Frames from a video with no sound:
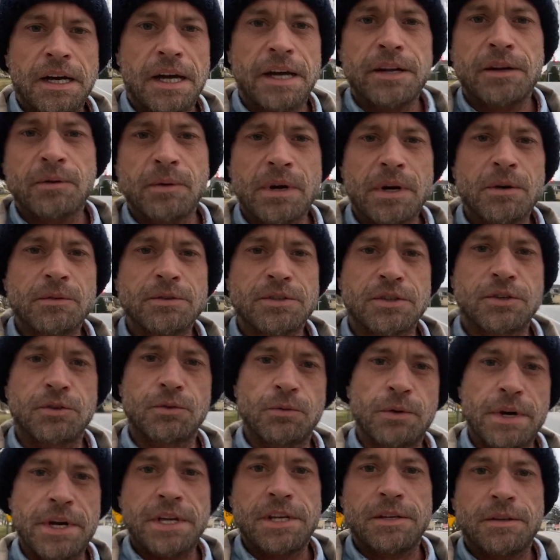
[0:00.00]
Highwire was
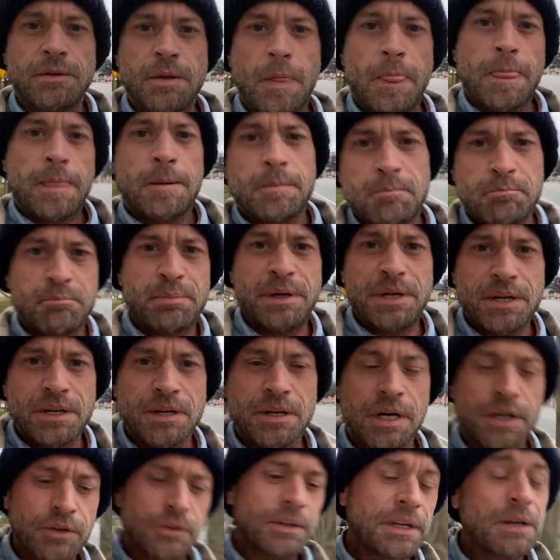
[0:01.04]
great
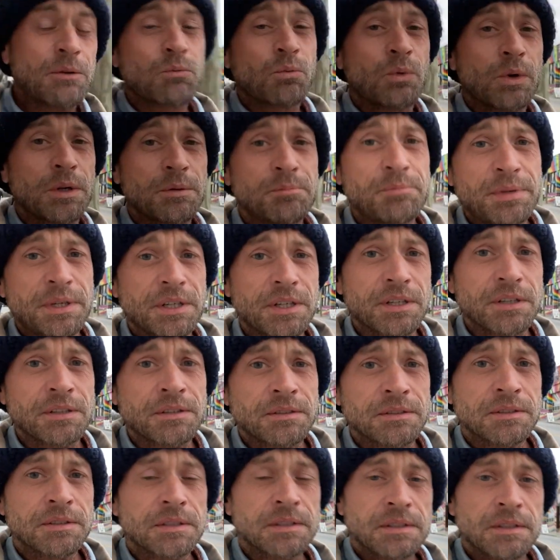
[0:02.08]
beer. I only had one beer.
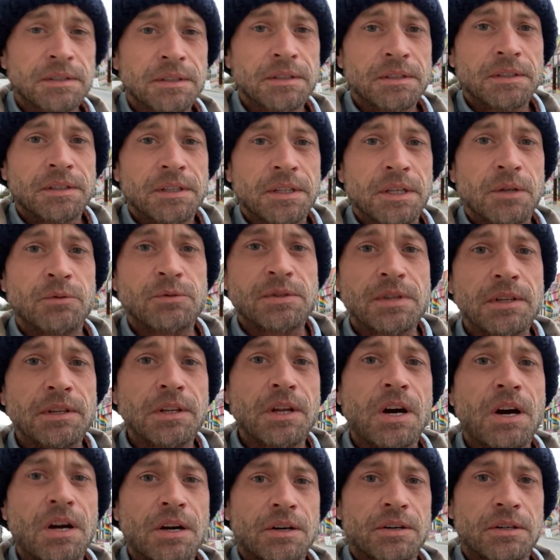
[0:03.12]
It was a
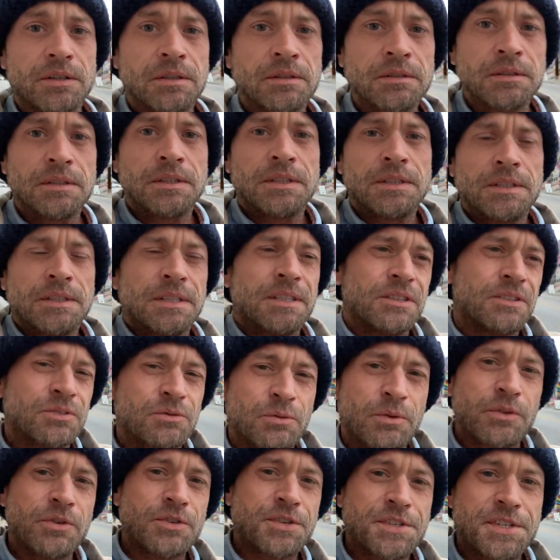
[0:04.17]
lager. It's
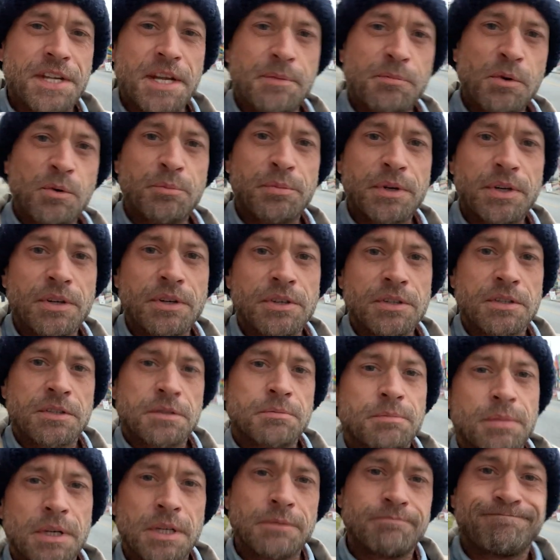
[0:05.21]
one of their staple beers,
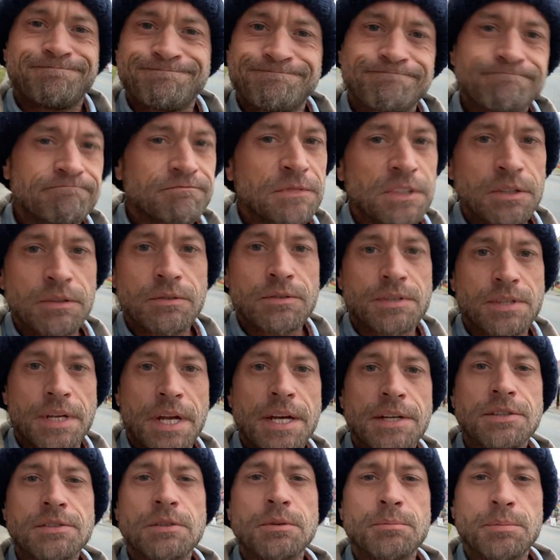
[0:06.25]
but it's an
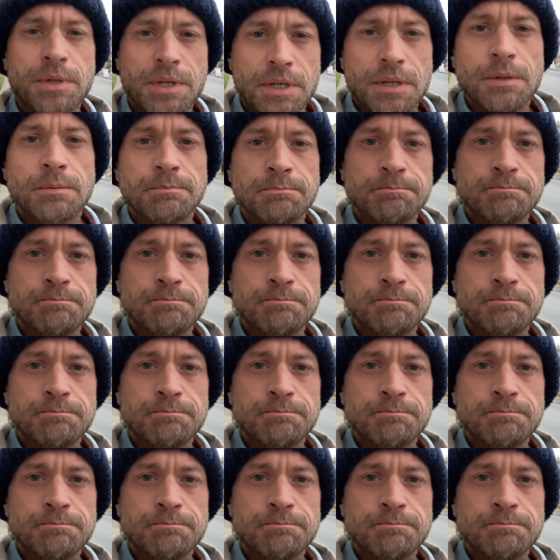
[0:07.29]
excellent beer.